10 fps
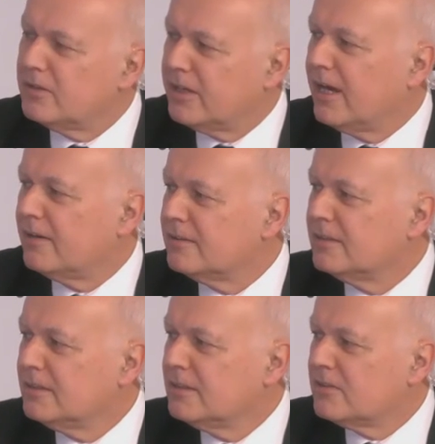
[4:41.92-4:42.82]
down
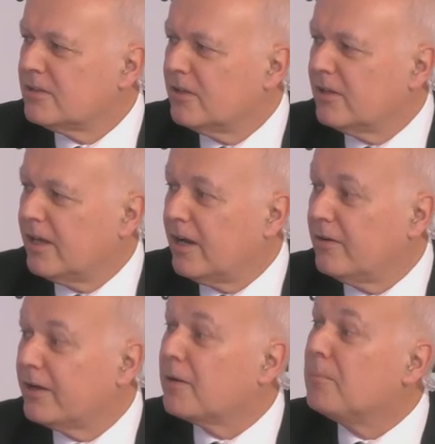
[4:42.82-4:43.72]
so that they
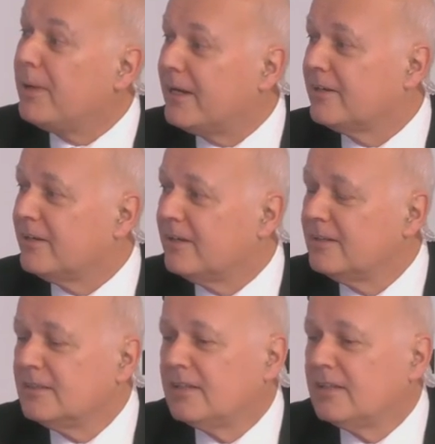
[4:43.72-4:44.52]
are a competitor.